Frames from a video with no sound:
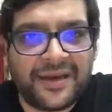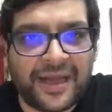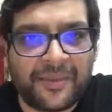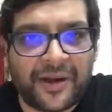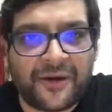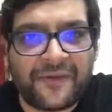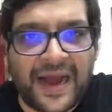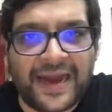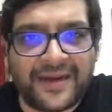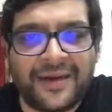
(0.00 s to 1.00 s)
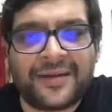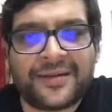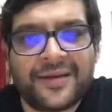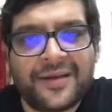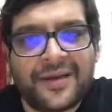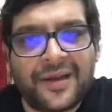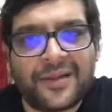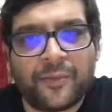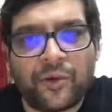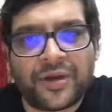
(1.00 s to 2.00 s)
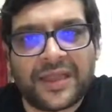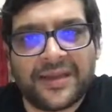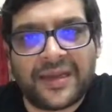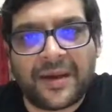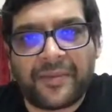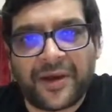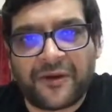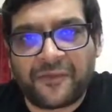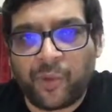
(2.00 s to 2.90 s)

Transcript: Number of adults is more than the number of